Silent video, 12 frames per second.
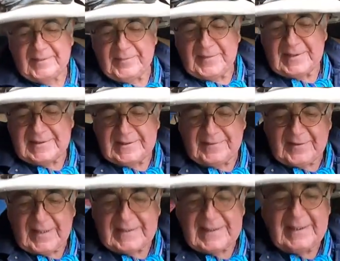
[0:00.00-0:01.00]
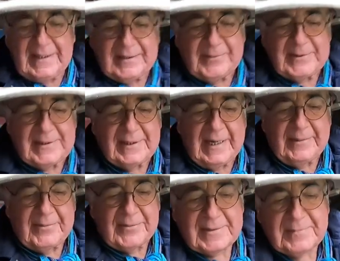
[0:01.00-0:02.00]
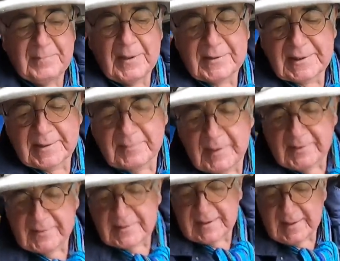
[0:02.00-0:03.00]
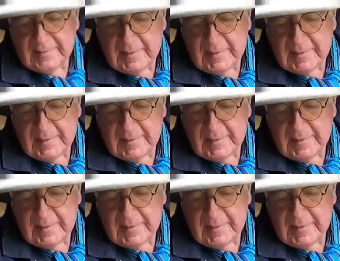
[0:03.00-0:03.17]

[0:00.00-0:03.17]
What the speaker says: this device here, which enables passing boats to